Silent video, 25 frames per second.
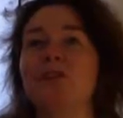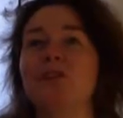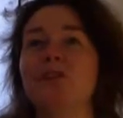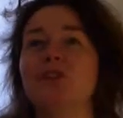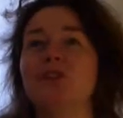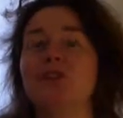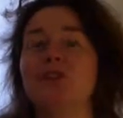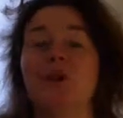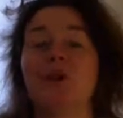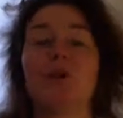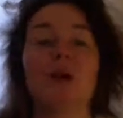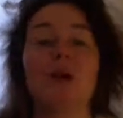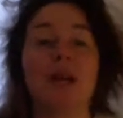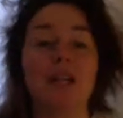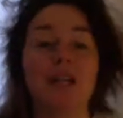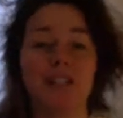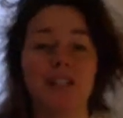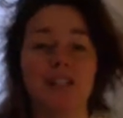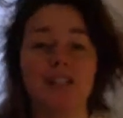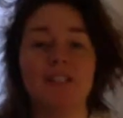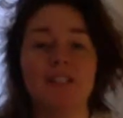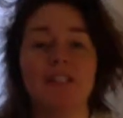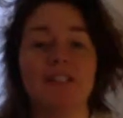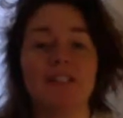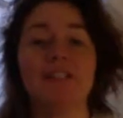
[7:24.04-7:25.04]
So
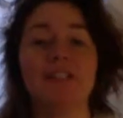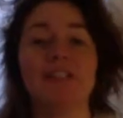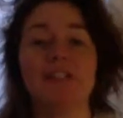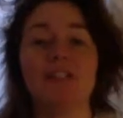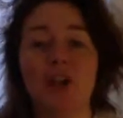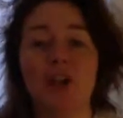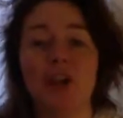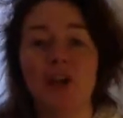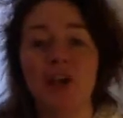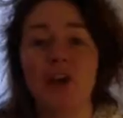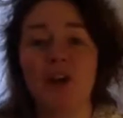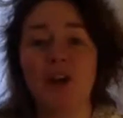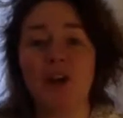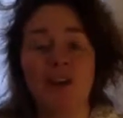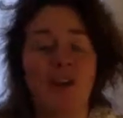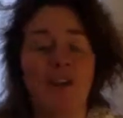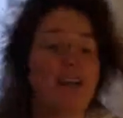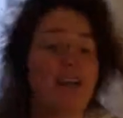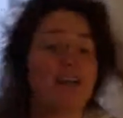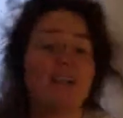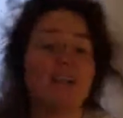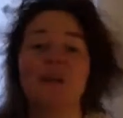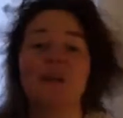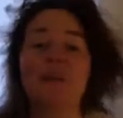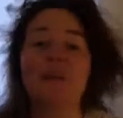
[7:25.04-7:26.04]
actually, you know,
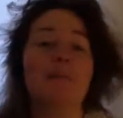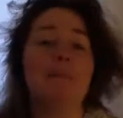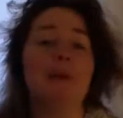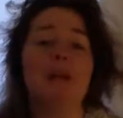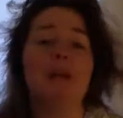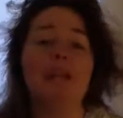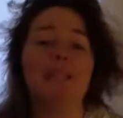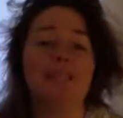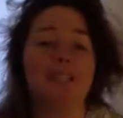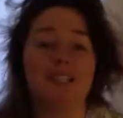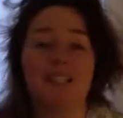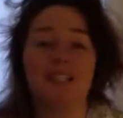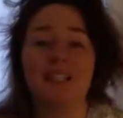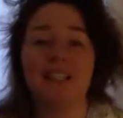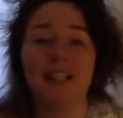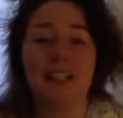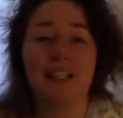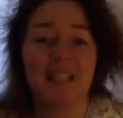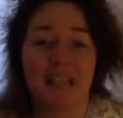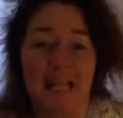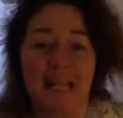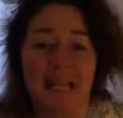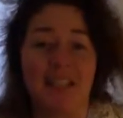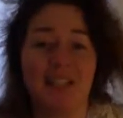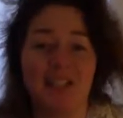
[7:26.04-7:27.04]
that's an amazing
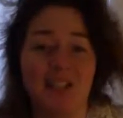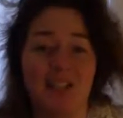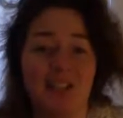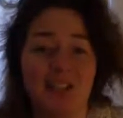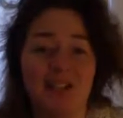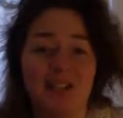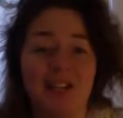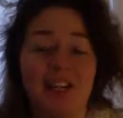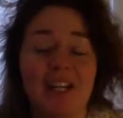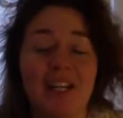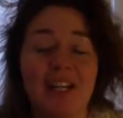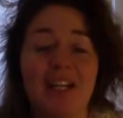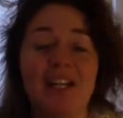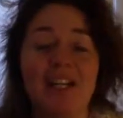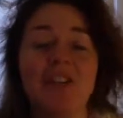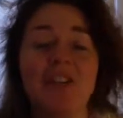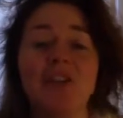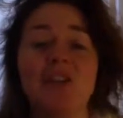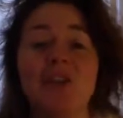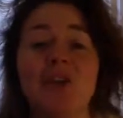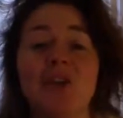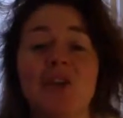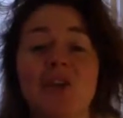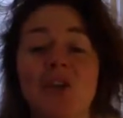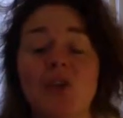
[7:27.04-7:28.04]
analogy, really,
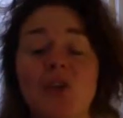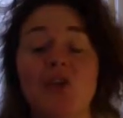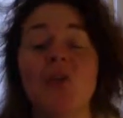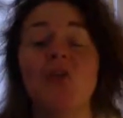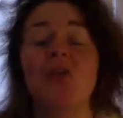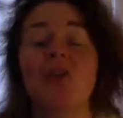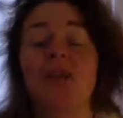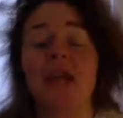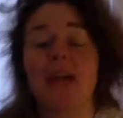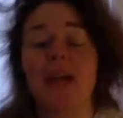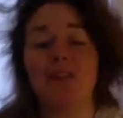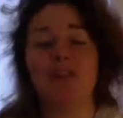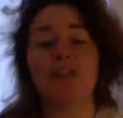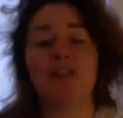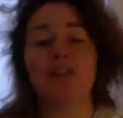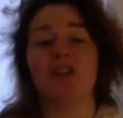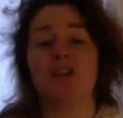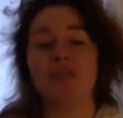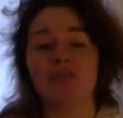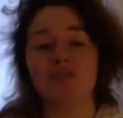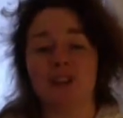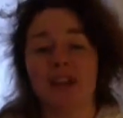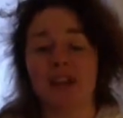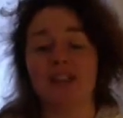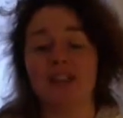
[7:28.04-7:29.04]
so that you can have a
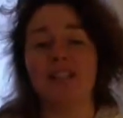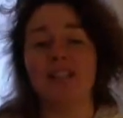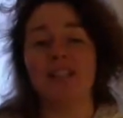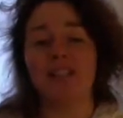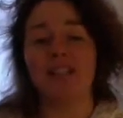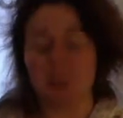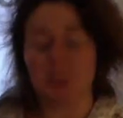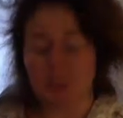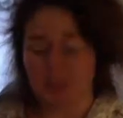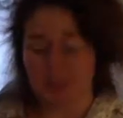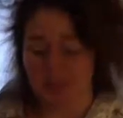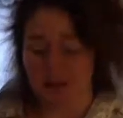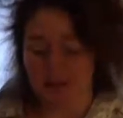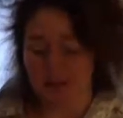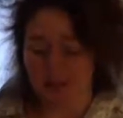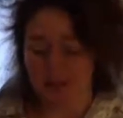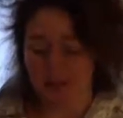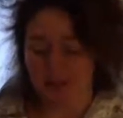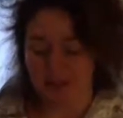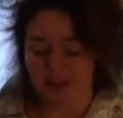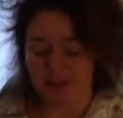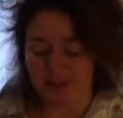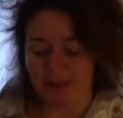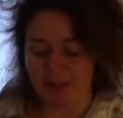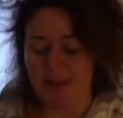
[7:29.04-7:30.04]
direct experience
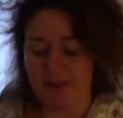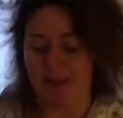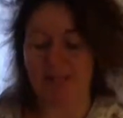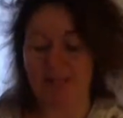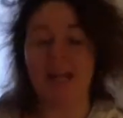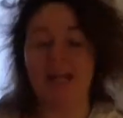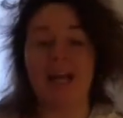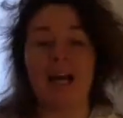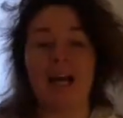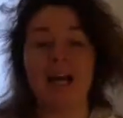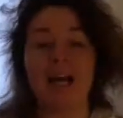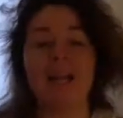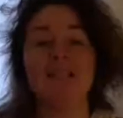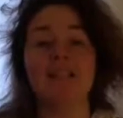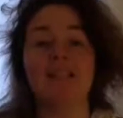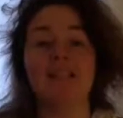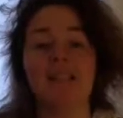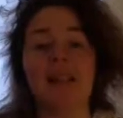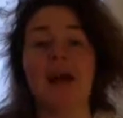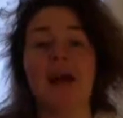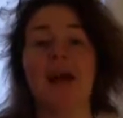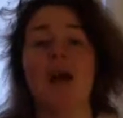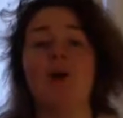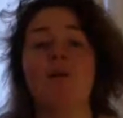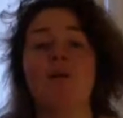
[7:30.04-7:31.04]
that has
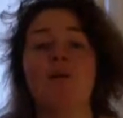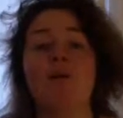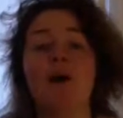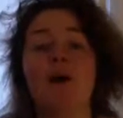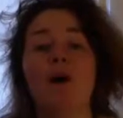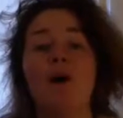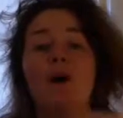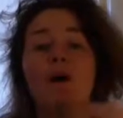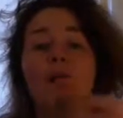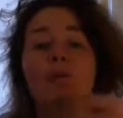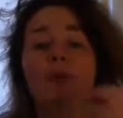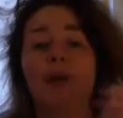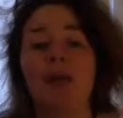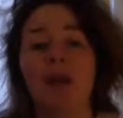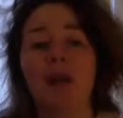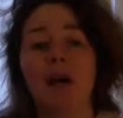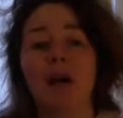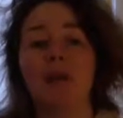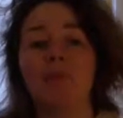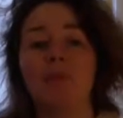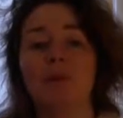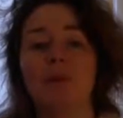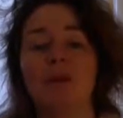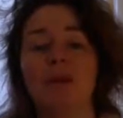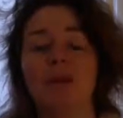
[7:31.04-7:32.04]
now been
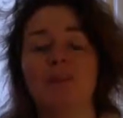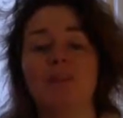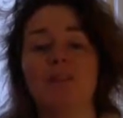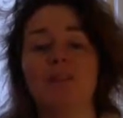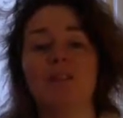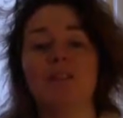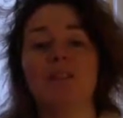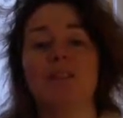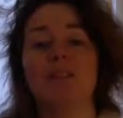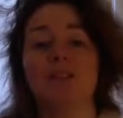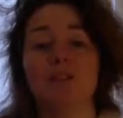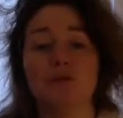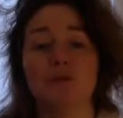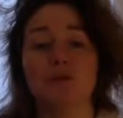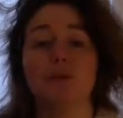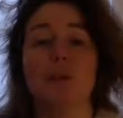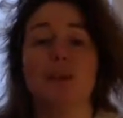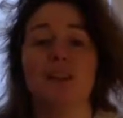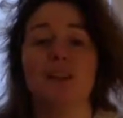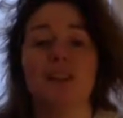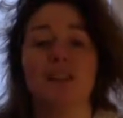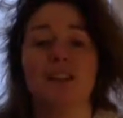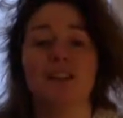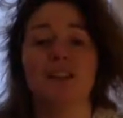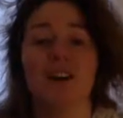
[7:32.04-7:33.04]
uploaded and is
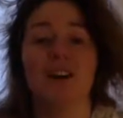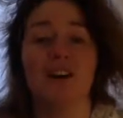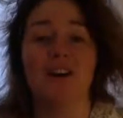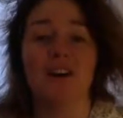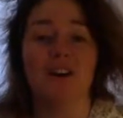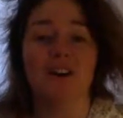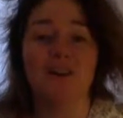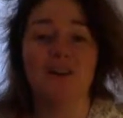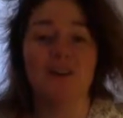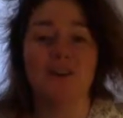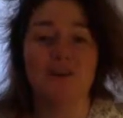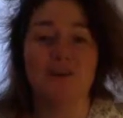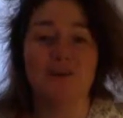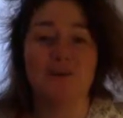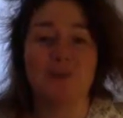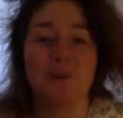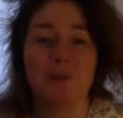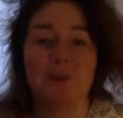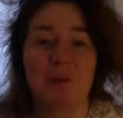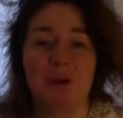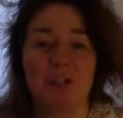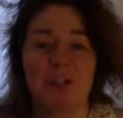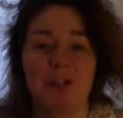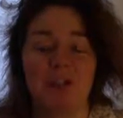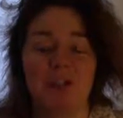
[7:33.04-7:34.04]
running in the hard drive of your
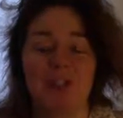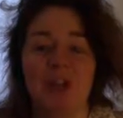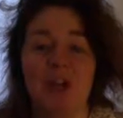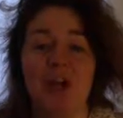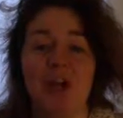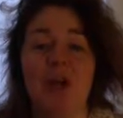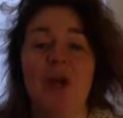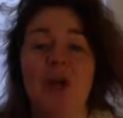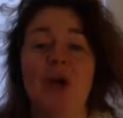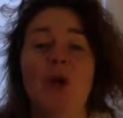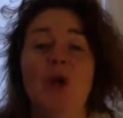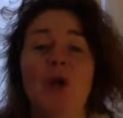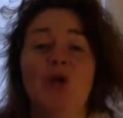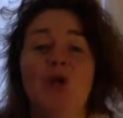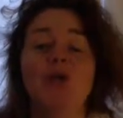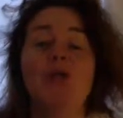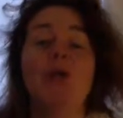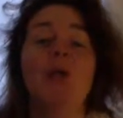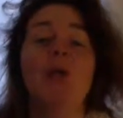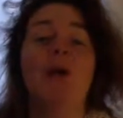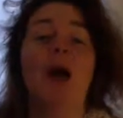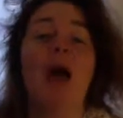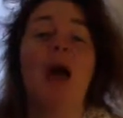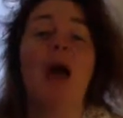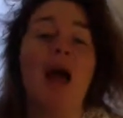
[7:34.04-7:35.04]
mind.
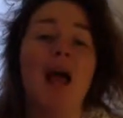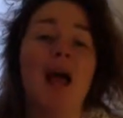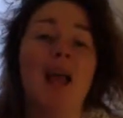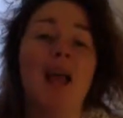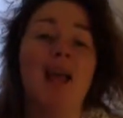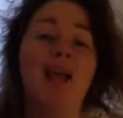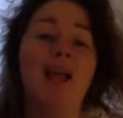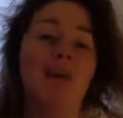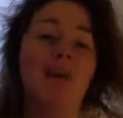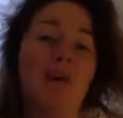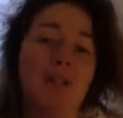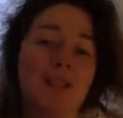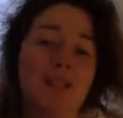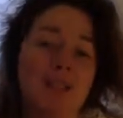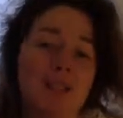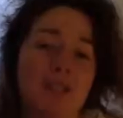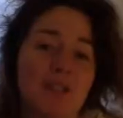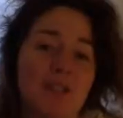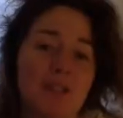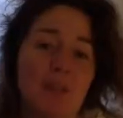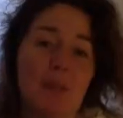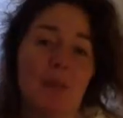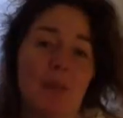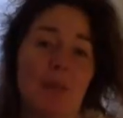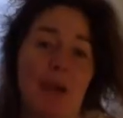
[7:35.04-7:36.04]
So any
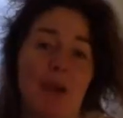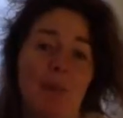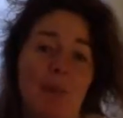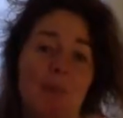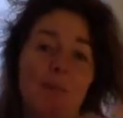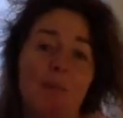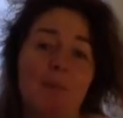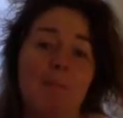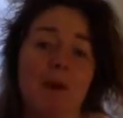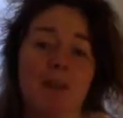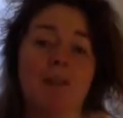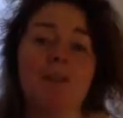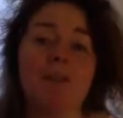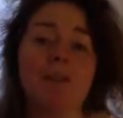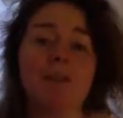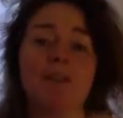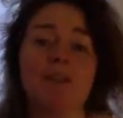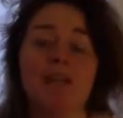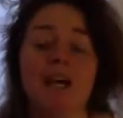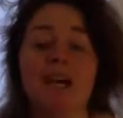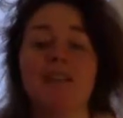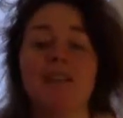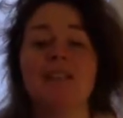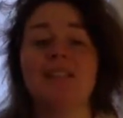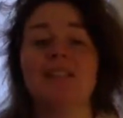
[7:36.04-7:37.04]
questions about muscle
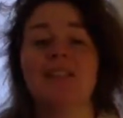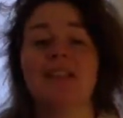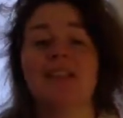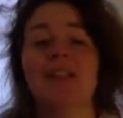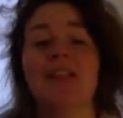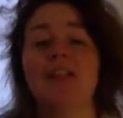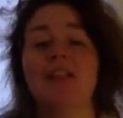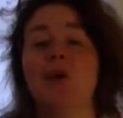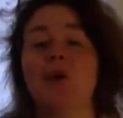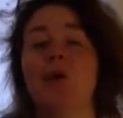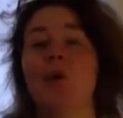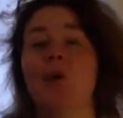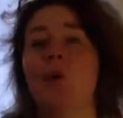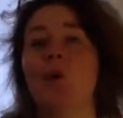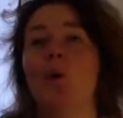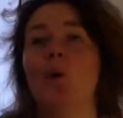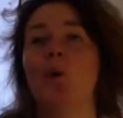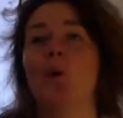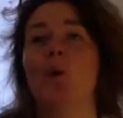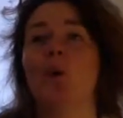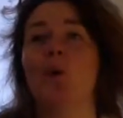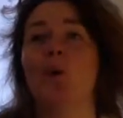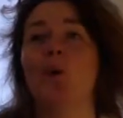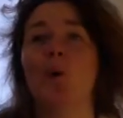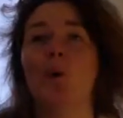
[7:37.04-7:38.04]
testing,
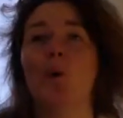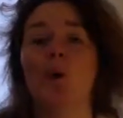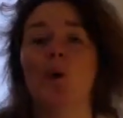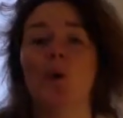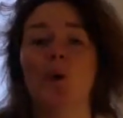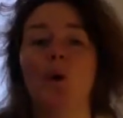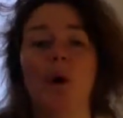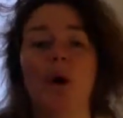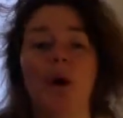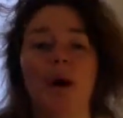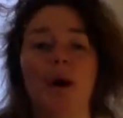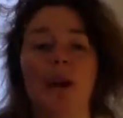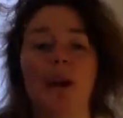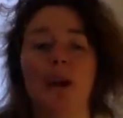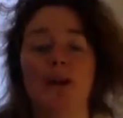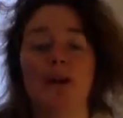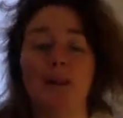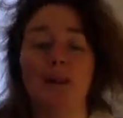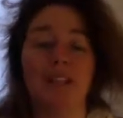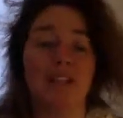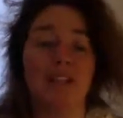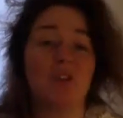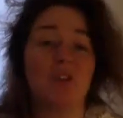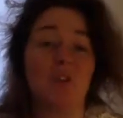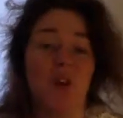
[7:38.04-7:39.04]
or, I
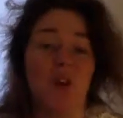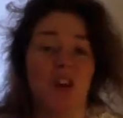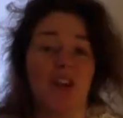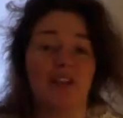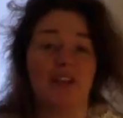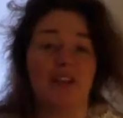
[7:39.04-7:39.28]
mean, it's quite